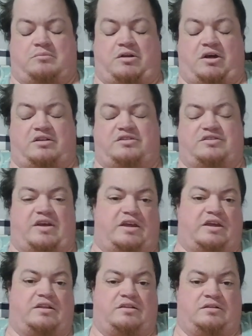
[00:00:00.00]
And I'm not
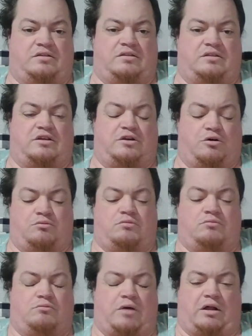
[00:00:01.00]
saying, you
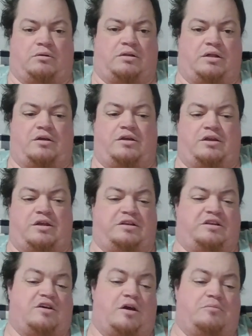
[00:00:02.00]
know, well
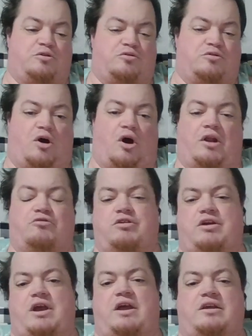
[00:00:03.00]
anytime you're not
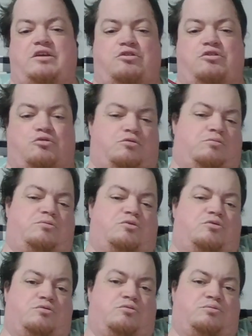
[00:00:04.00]
creating you're
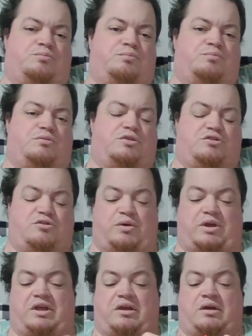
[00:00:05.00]
you're
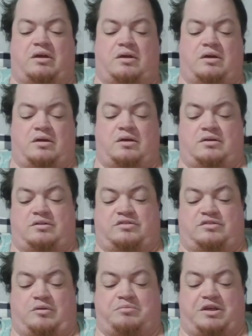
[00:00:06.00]
doing
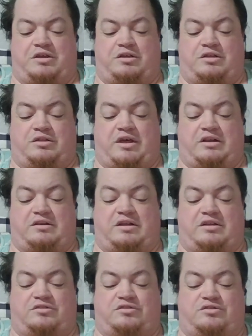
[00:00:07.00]
something that
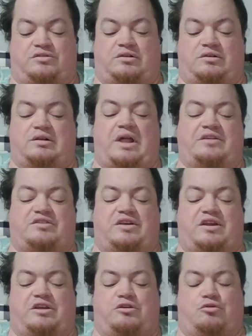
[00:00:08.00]
is
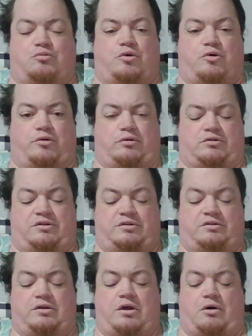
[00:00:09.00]
lessening your world
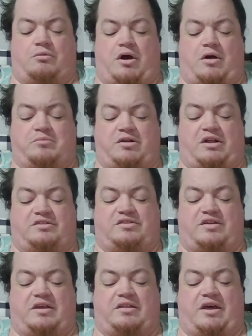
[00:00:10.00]
no i'm not
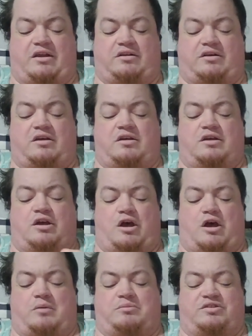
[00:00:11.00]
saying that
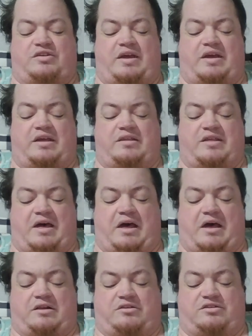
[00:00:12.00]
i'm saying
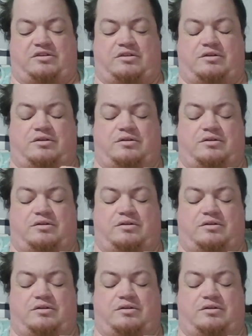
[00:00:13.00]
that